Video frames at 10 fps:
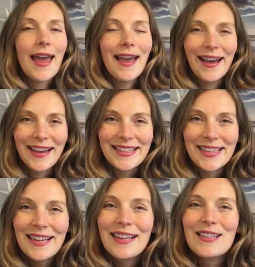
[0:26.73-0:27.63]

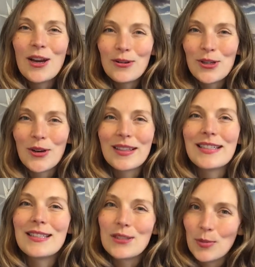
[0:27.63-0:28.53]
And no joke,
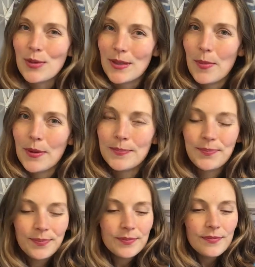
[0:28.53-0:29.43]
this is super simple.
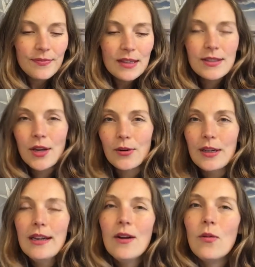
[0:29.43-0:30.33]
So
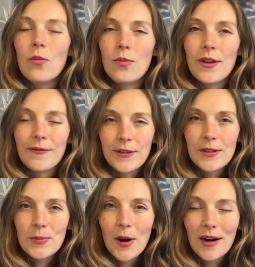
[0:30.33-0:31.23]
the
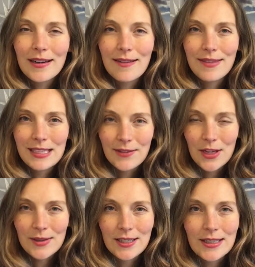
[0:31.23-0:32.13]
first part of this
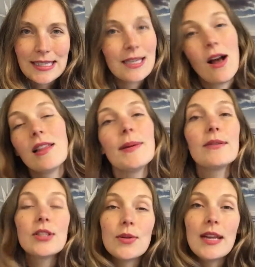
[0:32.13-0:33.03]
video series is all
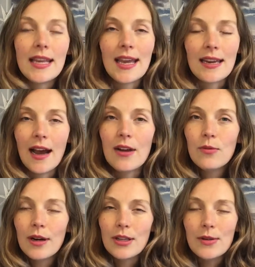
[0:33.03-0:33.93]
about tuning in. I
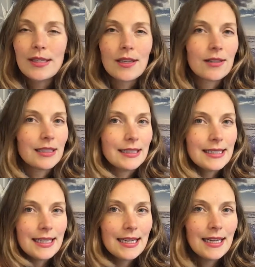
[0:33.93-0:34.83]
want you to start to
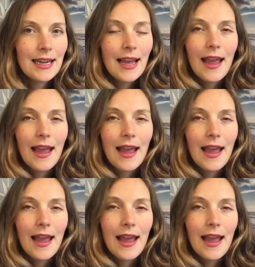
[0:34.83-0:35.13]
listen